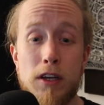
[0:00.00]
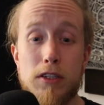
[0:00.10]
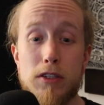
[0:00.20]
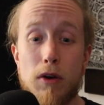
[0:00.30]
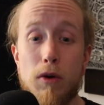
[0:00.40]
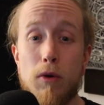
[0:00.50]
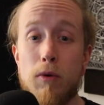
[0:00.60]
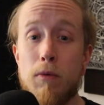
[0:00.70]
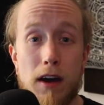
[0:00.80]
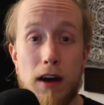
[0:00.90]

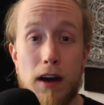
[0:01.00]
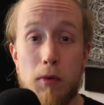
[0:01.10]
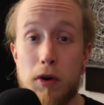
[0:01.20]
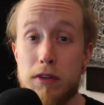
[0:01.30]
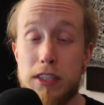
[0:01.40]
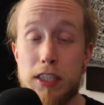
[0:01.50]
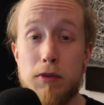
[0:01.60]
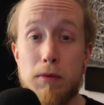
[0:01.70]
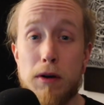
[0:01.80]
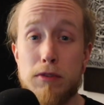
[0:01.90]
So I will see
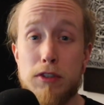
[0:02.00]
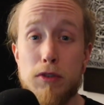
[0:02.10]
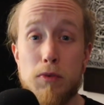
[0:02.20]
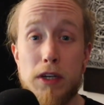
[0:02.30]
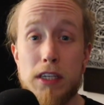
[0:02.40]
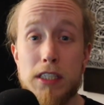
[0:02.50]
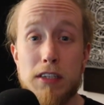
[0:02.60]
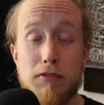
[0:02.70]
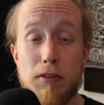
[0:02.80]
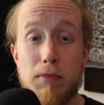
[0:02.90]
you in about two
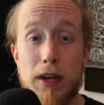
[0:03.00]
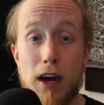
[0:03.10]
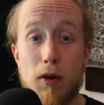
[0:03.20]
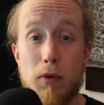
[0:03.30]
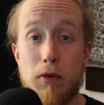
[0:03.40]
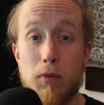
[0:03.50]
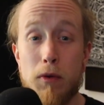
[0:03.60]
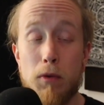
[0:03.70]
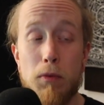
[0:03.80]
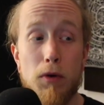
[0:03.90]
weeks from now when
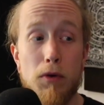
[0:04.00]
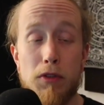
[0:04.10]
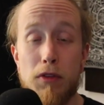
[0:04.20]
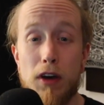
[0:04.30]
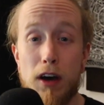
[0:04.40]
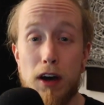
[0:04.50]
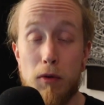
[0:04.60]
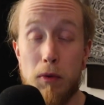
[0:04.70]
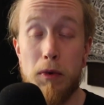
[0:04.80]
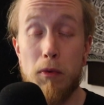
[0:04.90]
we will both, uh,
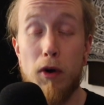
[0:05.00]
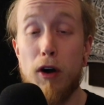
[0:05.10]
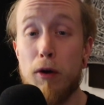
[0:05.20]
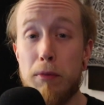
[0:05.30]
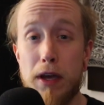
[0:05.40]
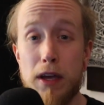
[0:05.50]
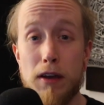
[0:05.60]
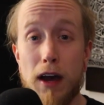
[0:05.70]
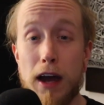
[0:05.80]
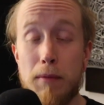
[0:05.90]
when we will all
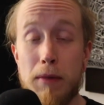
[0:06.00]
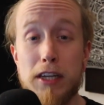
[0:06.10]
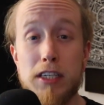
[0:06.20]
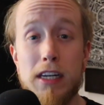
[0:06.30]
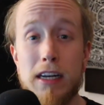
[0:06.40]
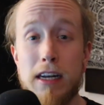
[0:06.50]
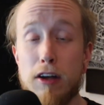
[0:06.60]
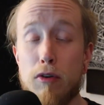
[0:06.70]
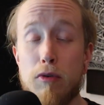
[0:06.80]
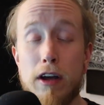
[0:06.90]
be, I imagine, in an
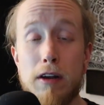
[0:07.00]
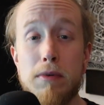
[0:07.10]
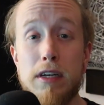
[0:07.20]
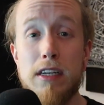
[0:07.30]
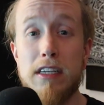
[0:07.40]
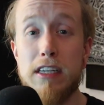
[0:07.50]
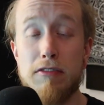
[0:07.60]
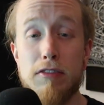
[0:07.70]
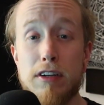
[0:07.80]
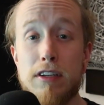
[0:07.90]
incredibly
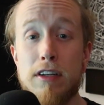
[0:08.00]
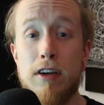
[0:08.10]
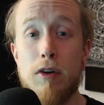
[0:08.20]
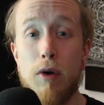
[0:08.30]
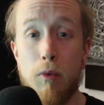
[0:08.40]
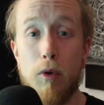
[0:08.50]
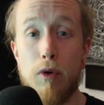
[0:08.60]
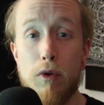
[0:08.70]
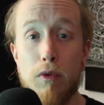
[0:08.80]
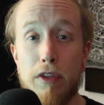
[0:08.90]
different
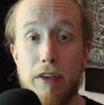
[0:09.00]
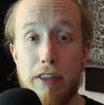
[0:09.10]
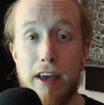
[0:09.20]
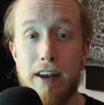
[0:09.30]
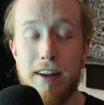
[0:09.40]
world than